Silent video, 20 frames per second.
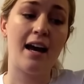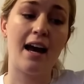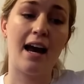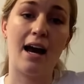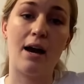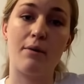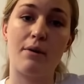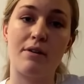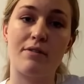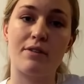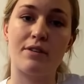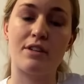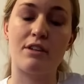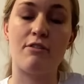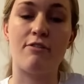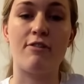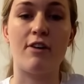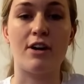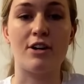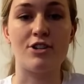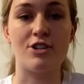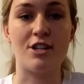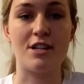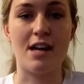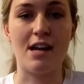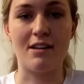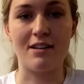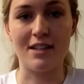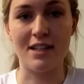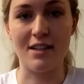However, the
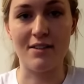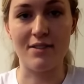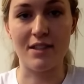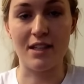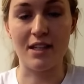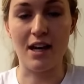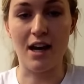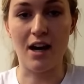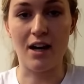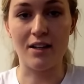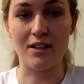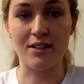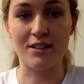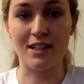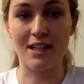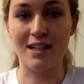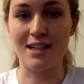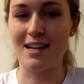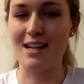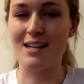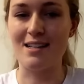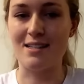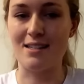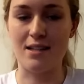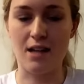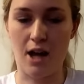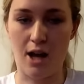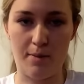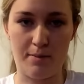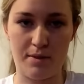functionality of the collar then
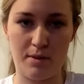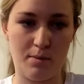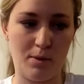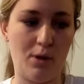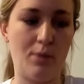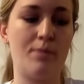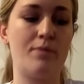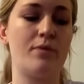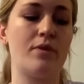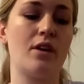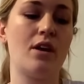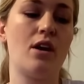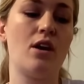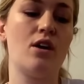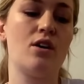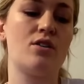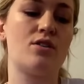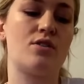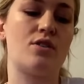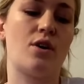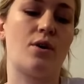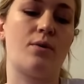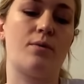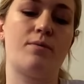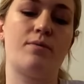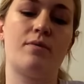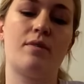isn't optimal. So,